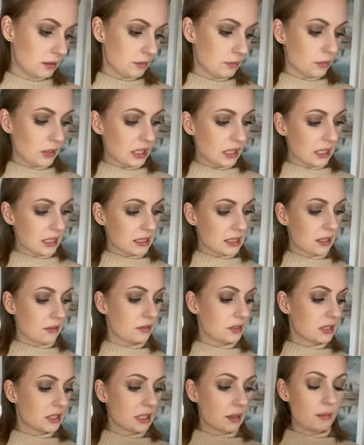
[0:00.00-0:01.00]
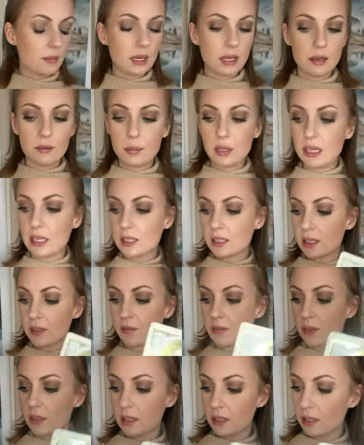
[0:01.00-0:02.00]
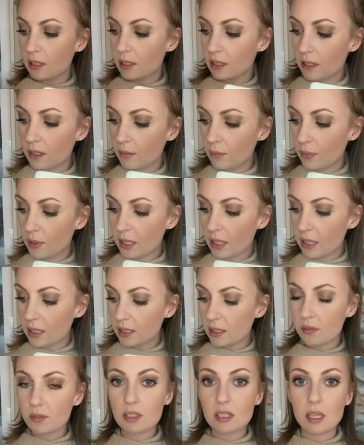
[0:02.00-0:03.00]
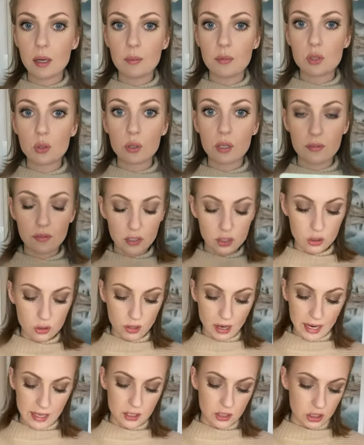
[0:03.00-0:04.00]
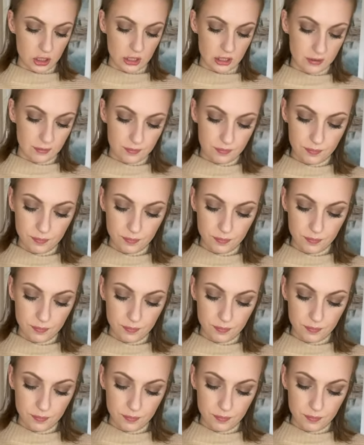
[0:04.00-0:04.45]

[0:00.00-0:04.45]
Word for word: because of some because of because of some sort of a strategy